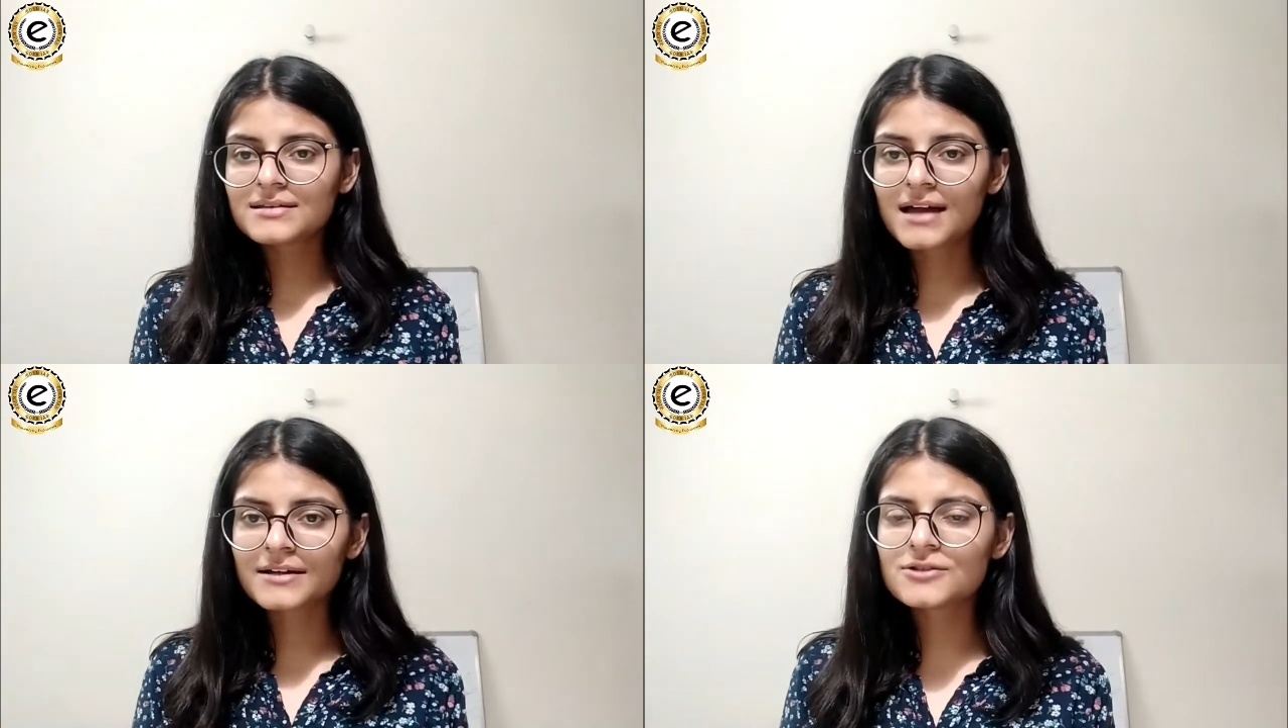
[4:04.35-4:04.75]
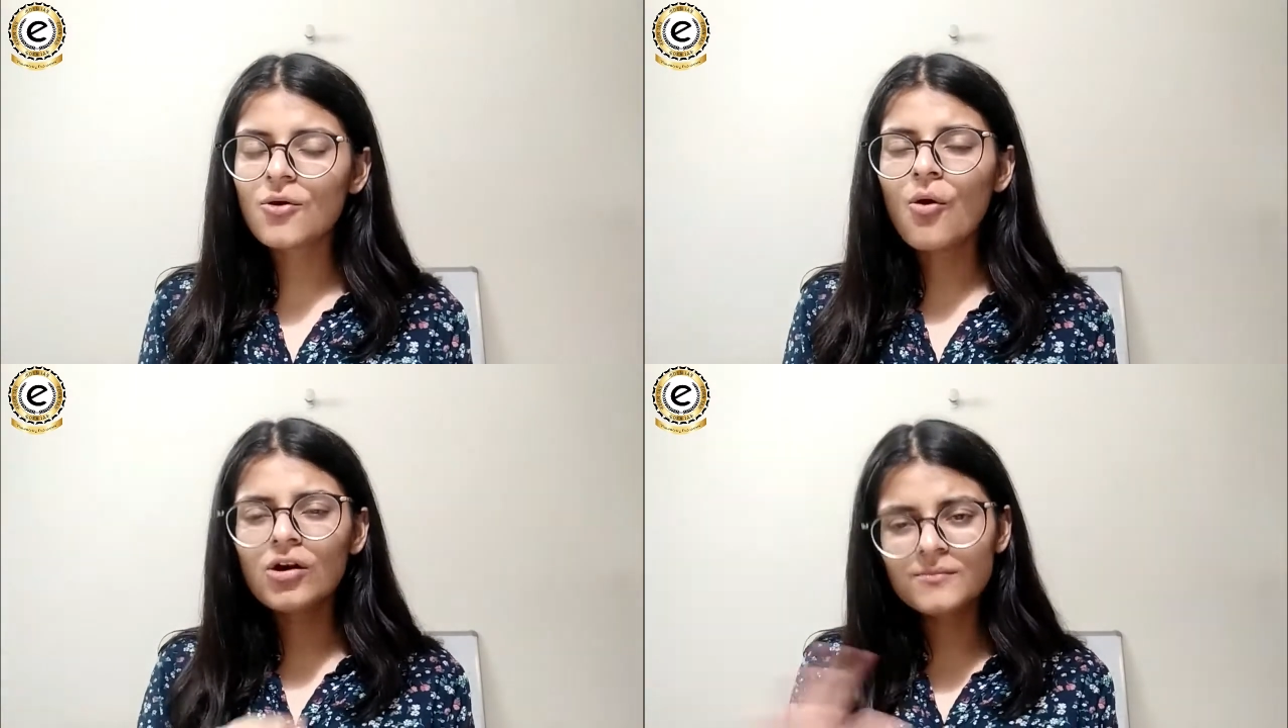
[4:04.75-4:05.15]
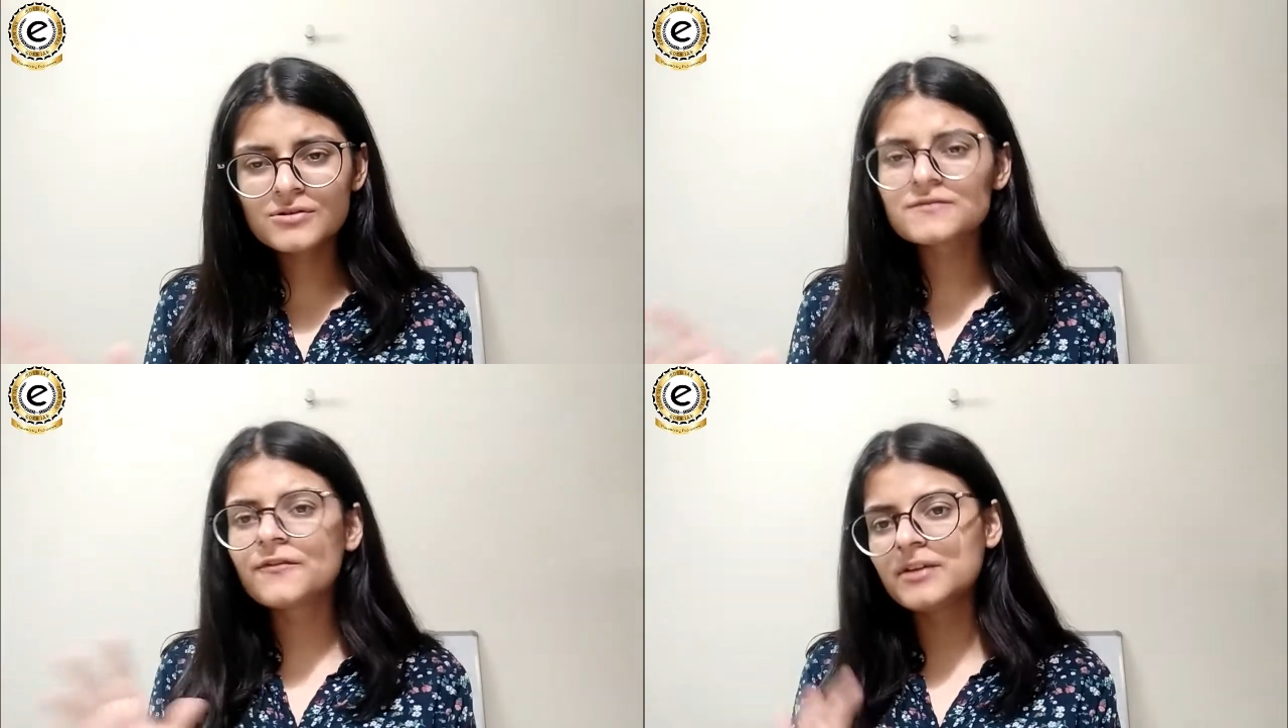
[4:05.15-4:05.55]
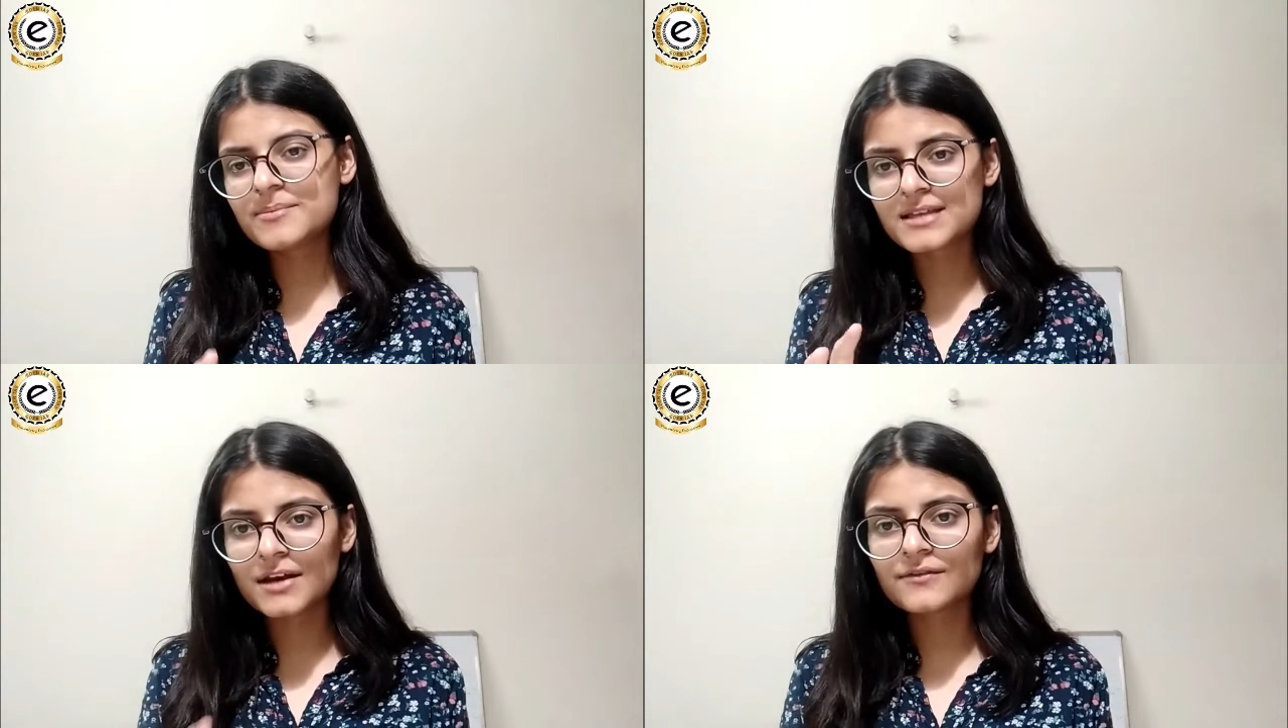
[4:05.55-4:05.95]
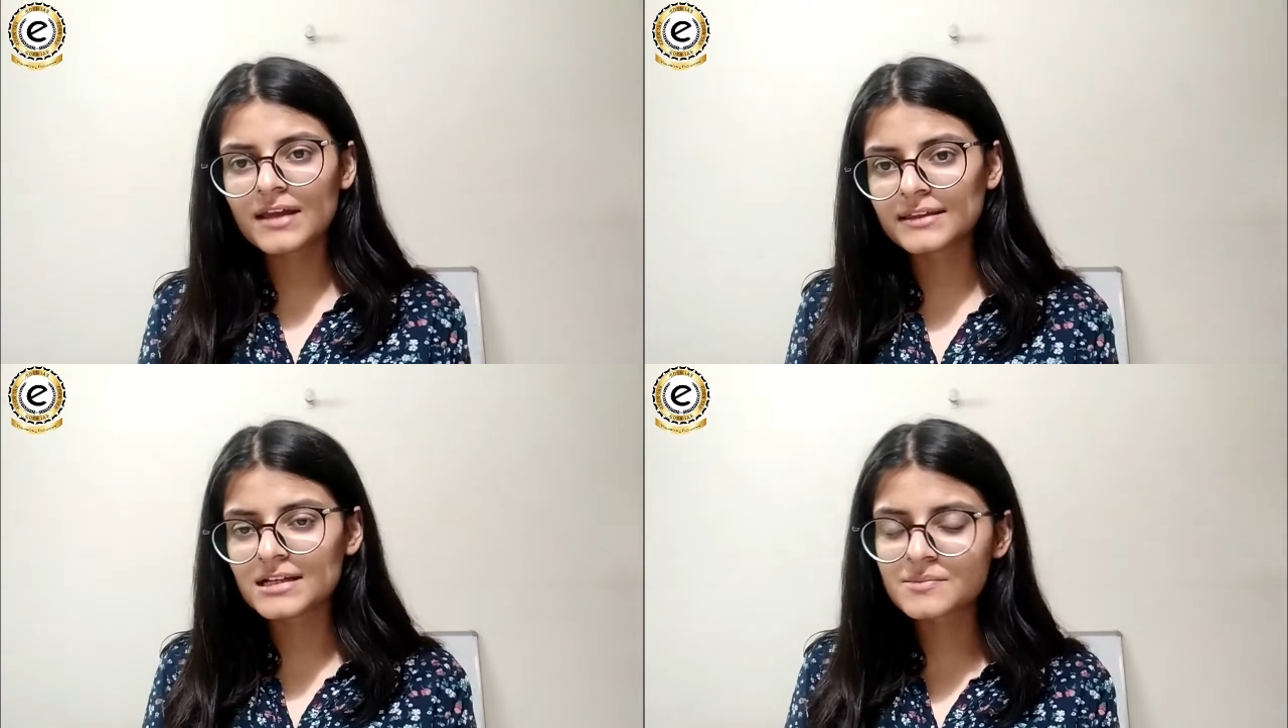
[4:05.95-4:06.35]
that is almost 50% of the
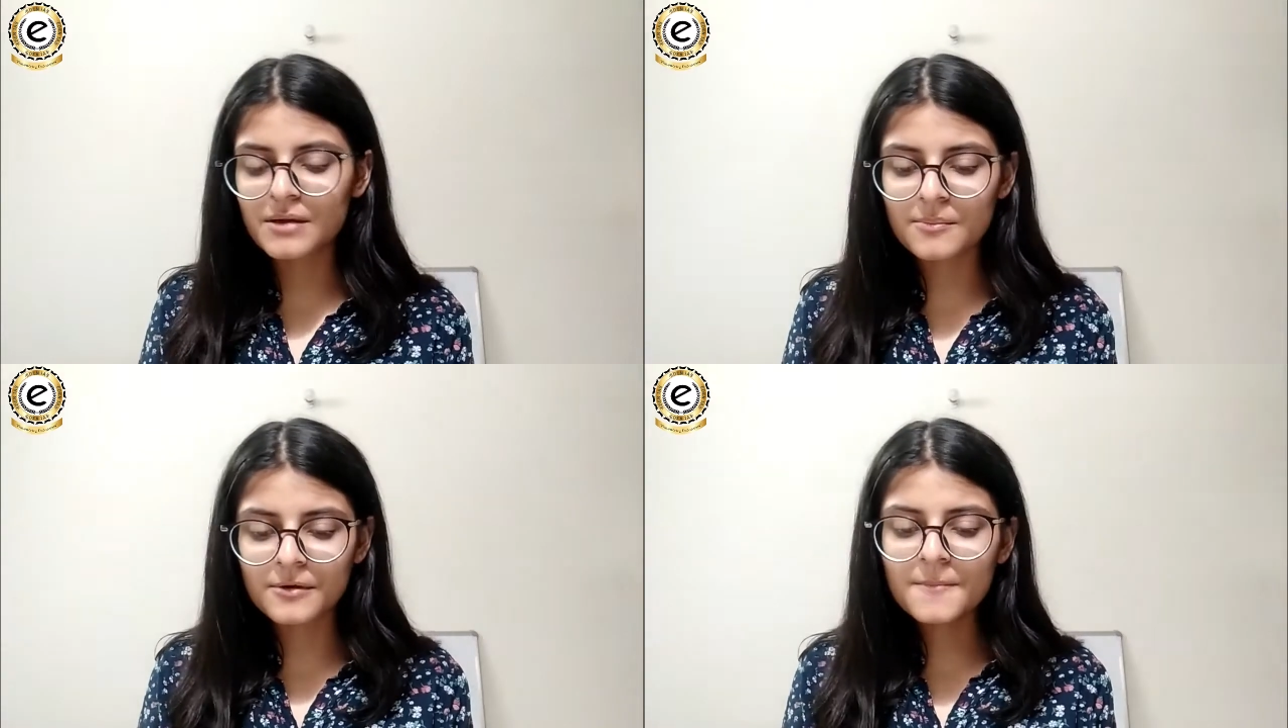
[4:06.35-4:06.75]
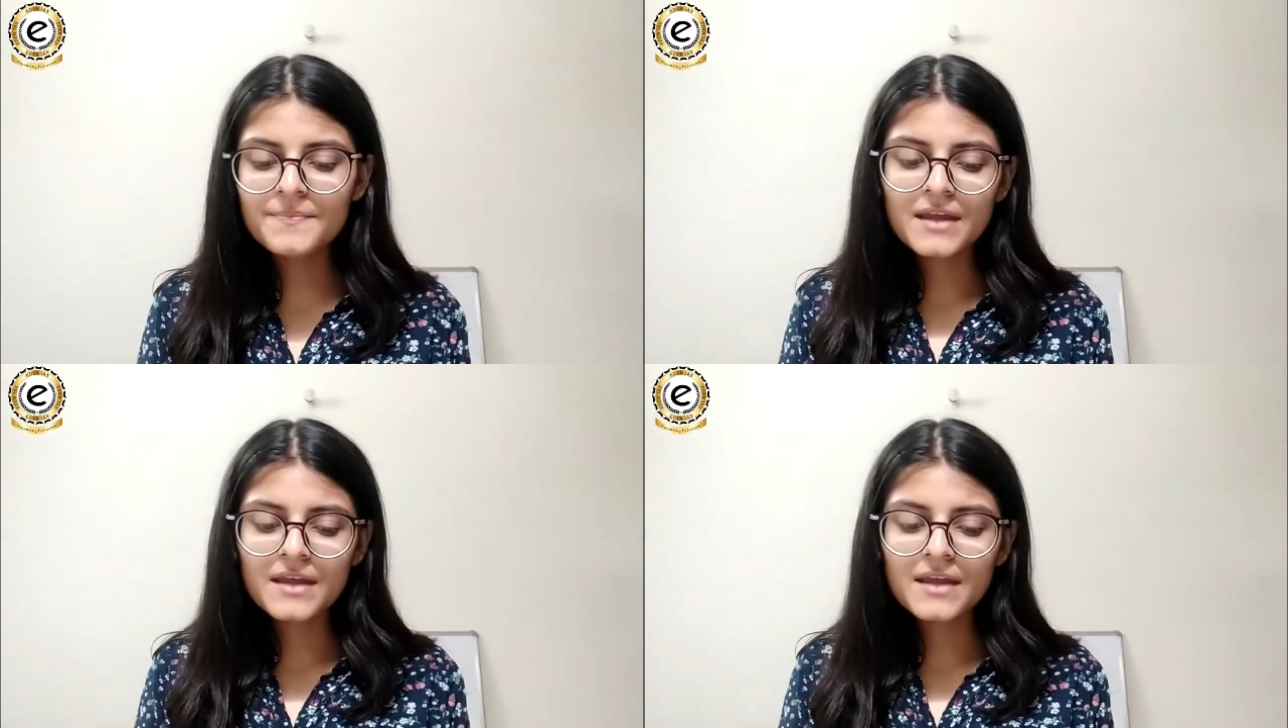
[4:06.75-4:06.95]
ethics paper.